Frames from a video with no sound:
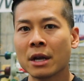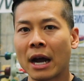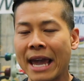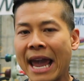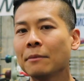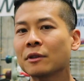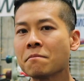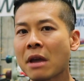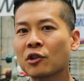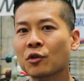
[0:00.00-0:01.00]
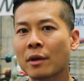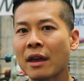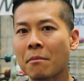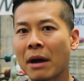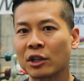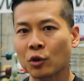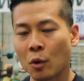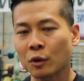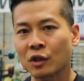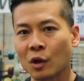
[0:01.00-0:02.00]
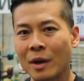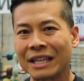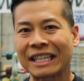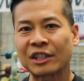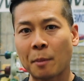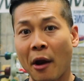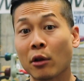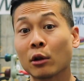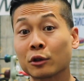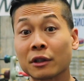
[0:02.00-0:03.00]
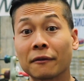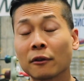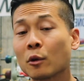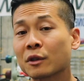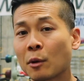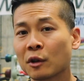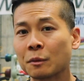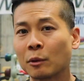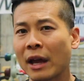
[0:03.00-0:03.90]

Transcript: I aim to make sure that my torso is as parallel to the floor as possible,